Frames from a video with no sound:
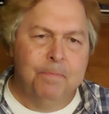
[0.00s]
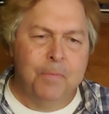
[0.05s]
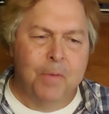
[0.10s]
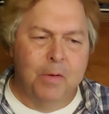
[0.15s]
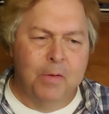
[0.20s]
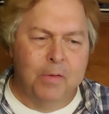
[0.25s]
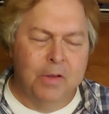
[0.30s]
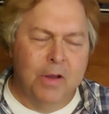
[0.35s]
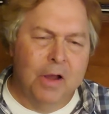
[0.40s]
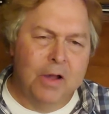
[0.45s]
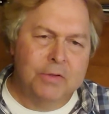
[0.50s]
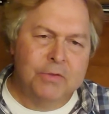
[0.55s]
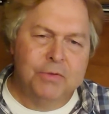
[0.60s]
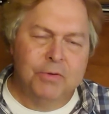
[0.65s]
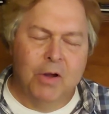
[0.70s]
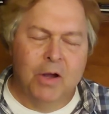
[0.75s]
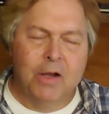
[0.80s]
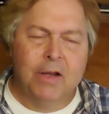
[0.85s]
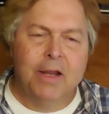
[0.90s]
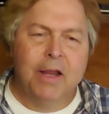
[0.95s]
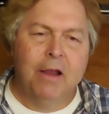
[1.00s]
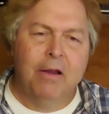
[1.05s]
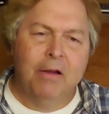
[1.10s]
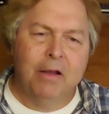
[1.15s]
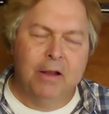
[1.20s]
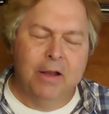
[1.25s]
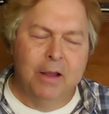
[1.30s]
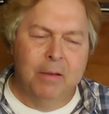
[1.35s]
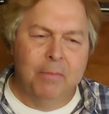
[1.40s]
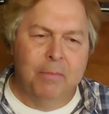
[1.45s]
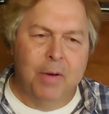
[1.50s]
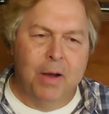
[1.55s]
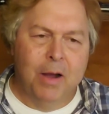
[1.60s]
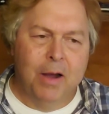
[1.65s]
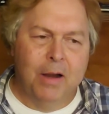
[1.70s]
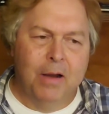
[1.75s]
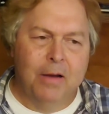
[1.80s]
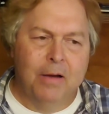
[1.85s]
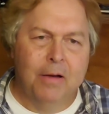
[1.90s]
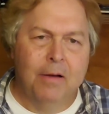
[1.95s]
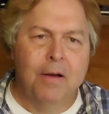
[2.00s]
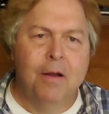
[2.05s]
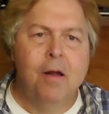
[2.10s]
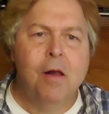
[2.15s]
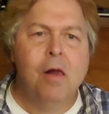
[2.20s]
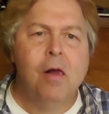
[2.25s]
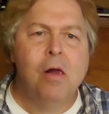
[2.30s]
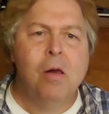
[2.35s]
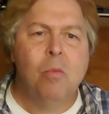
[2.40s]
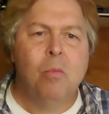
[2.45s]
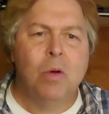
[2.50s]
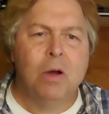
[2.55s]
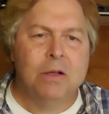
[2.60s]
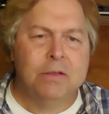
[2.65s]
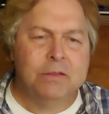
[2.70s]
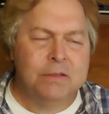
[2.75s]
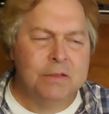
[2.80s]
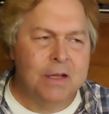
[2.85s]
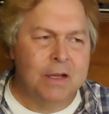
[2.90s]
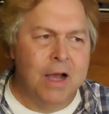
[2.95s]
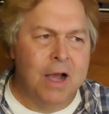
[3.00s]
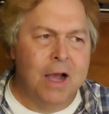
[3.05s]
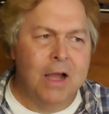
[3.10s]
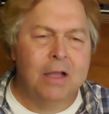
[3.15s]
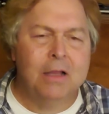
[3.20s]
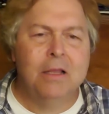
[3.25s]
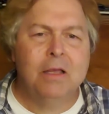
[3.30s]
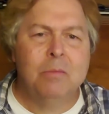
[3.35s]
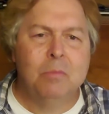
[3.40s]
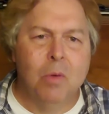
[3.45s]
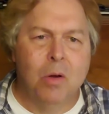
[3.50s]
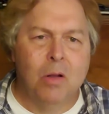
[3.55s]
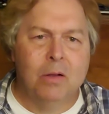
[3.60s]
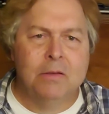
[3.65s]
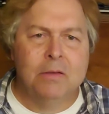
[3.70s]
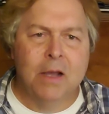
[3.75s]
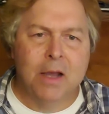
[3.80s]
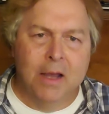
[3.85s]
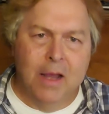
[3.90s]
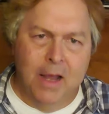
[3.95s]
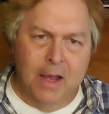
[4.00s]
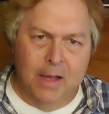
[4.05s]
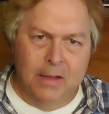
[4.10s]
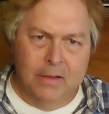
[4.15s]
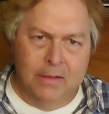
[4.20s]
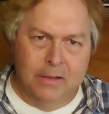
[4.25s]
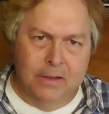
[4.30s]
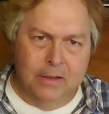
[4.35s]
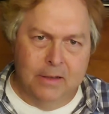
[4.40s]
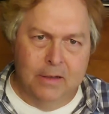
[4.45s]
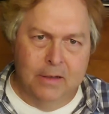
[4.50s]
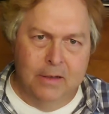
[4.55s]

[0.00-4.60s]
or the Austro-Hungarian Empire, was highly multi-ethnic.